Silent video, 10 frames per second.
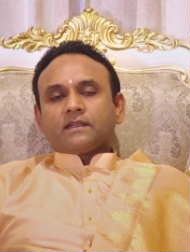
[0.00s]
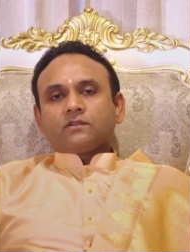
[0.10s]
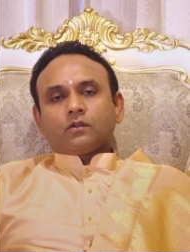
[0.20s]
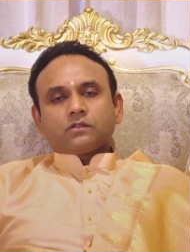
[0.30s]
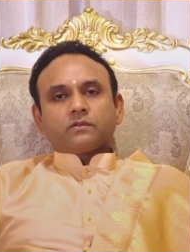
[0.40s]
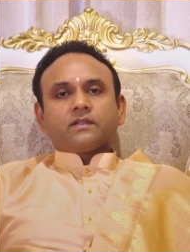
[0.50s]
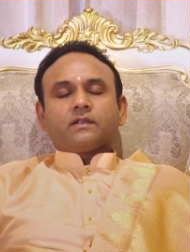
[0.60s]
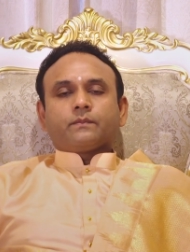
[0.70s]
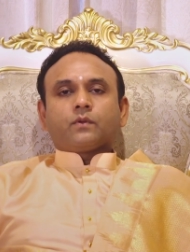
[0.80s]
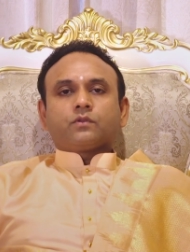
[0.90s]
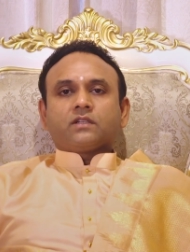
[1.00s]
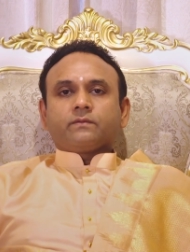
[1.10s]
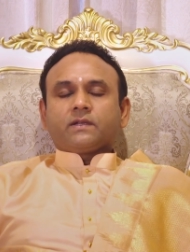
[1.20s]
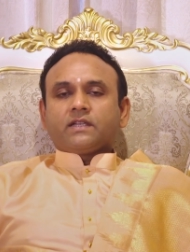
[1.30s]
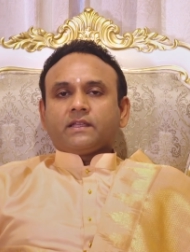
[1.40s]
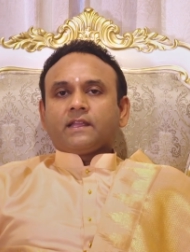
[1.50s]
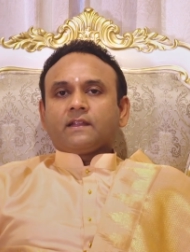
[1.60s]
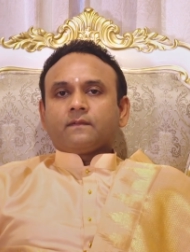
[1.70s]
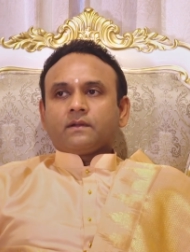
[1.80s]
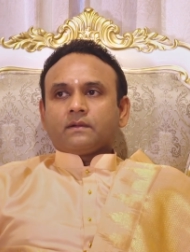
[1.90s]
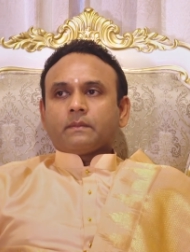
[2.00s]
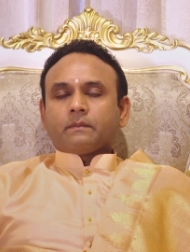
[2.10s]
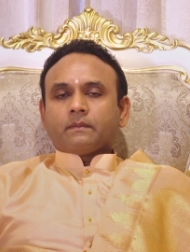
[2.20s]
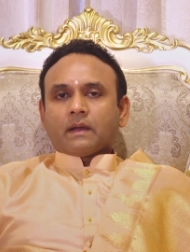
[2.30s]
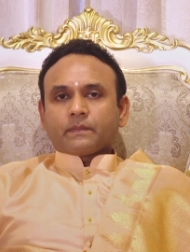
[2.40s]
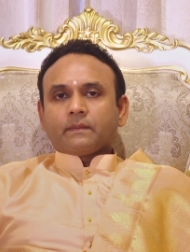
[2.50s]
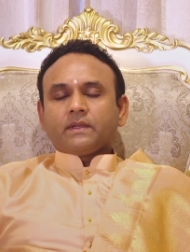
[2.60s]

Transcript: is also an approach that we are taking in our upcoming